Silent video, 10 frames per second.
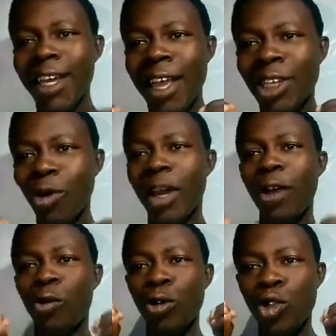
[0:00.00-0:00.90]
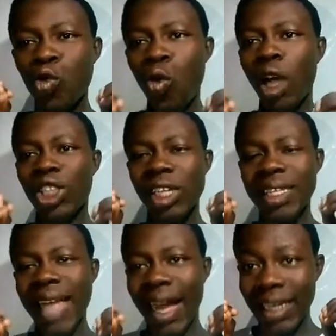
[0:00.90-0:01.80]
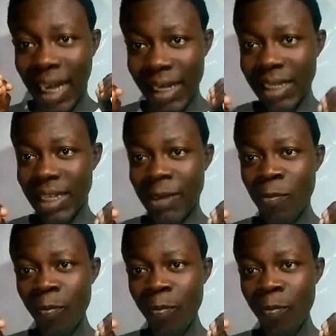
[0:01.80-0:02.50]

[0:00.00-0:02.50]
Showore couldn't wash his hand clean